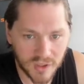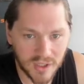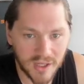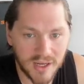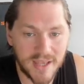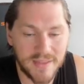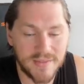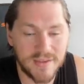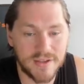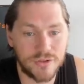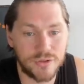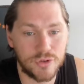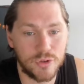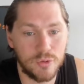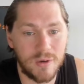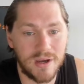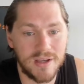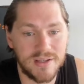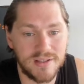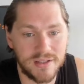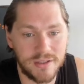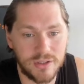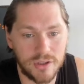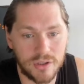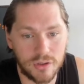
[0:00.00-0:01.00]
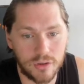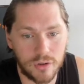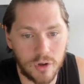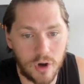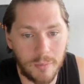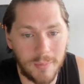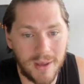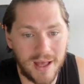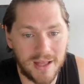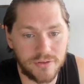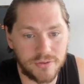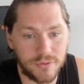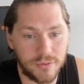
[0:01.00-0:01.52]
And there's two ways that you can go
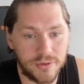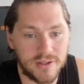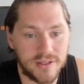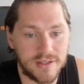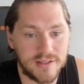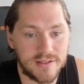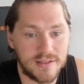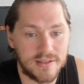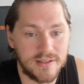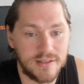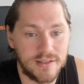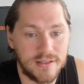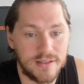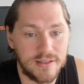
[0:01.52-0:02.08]
about doing this.